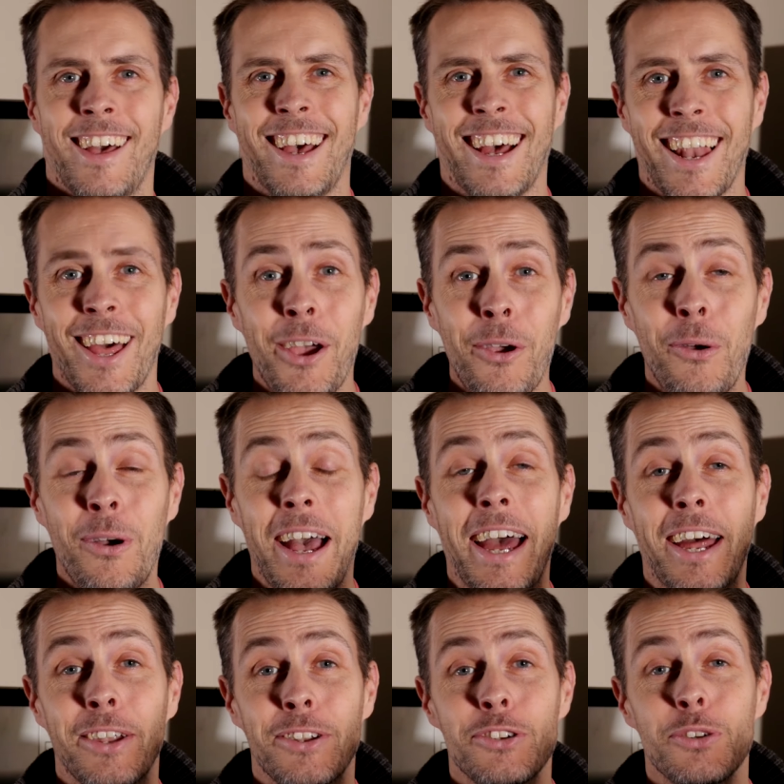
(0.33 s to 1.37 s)
Hello
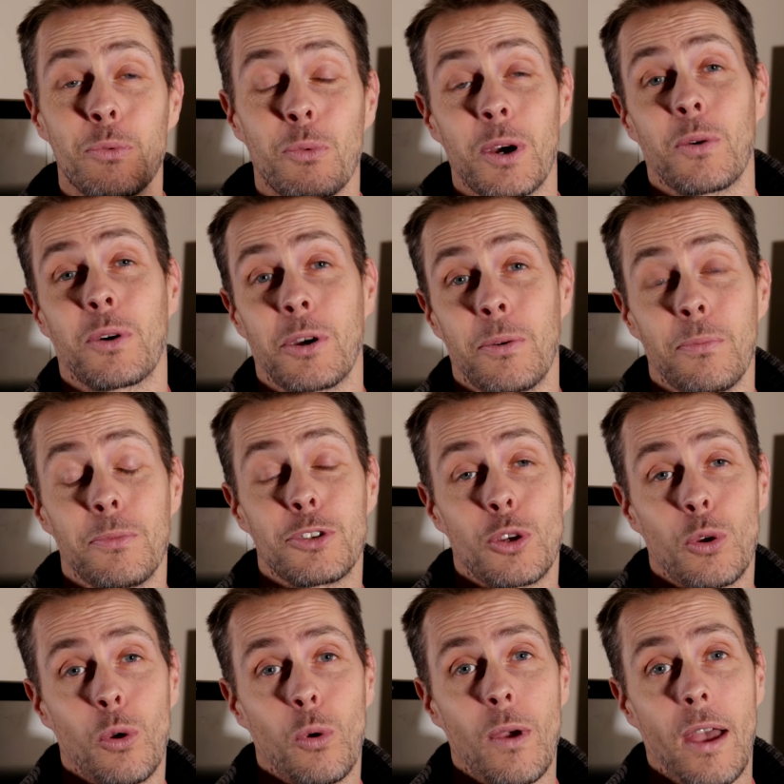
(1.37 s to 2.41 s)
and welcome
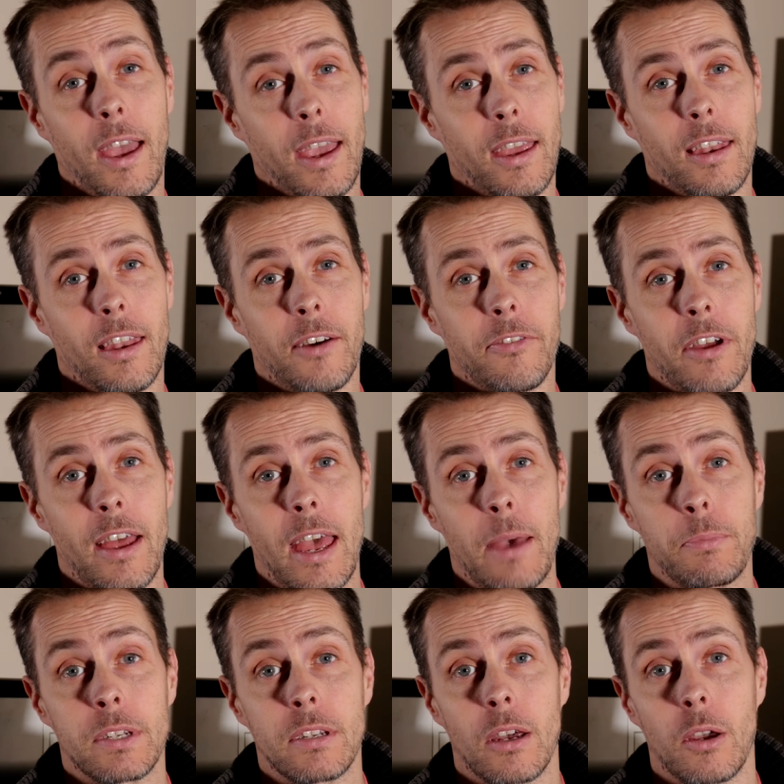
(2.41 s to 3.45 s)
to another
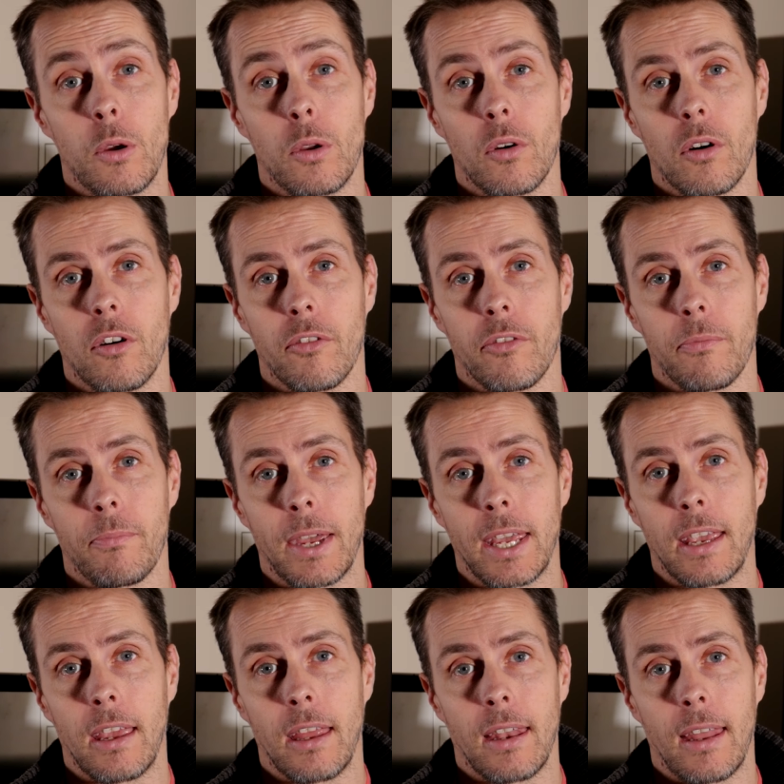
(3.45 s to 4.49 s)
episode of
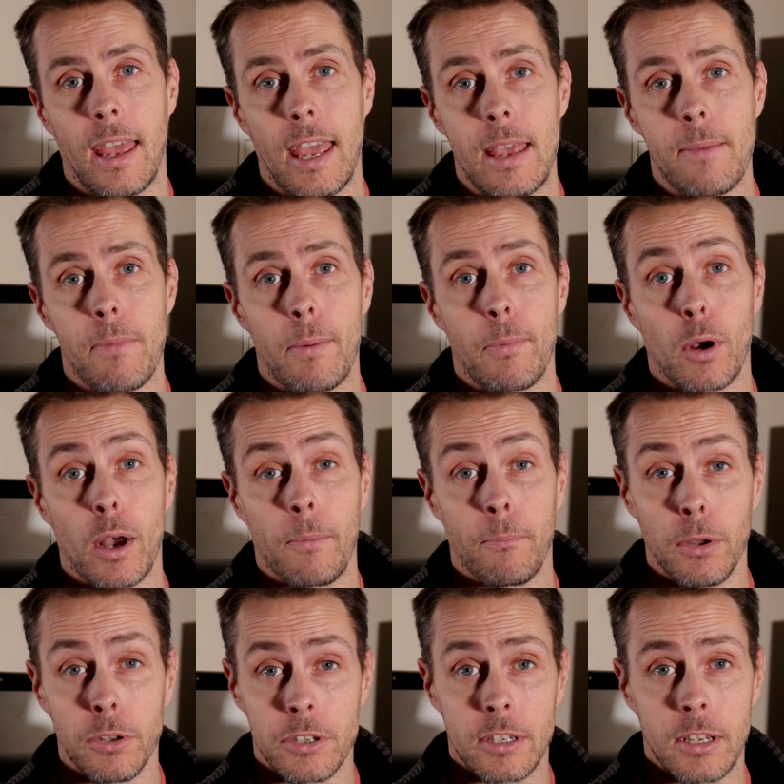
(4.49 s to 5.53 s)
Making a Bubblegum
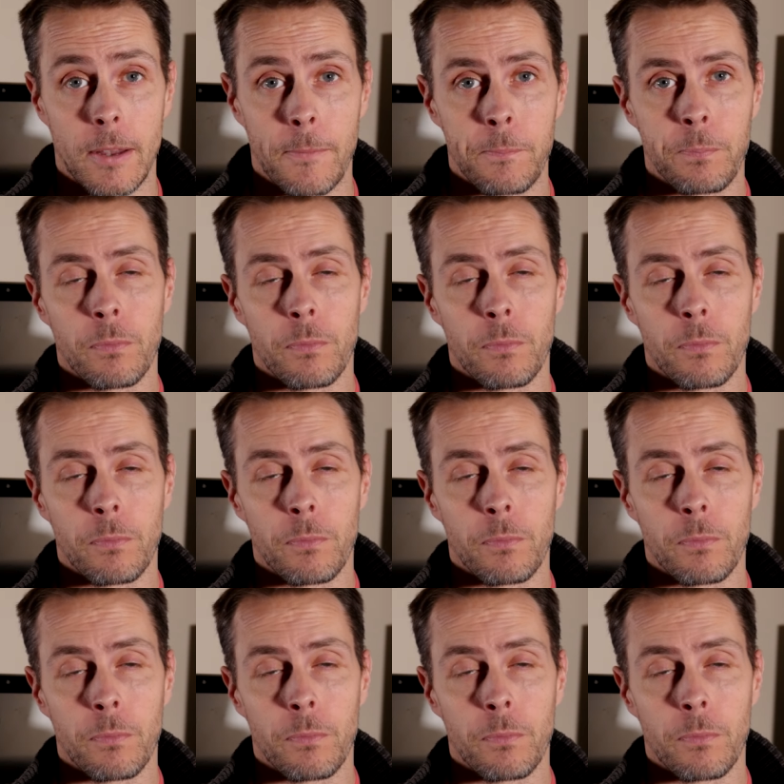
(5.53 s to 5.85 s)
Monster.